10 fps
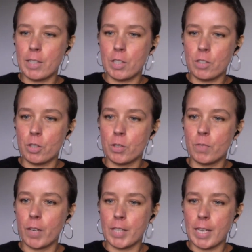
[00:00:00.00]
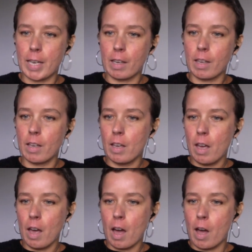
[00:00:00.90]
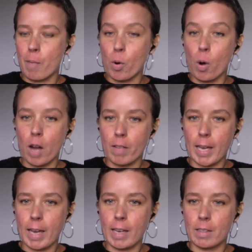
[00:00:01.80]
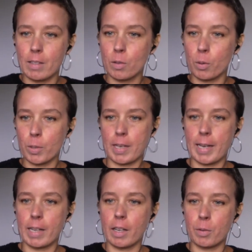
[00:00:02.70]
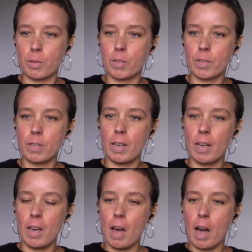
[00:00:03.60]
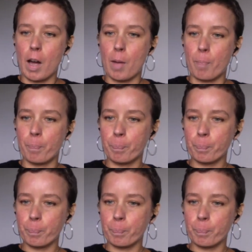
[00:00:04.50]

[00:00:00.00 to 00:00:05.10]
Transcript: induced flooding, or hurricanes or cyclones. They're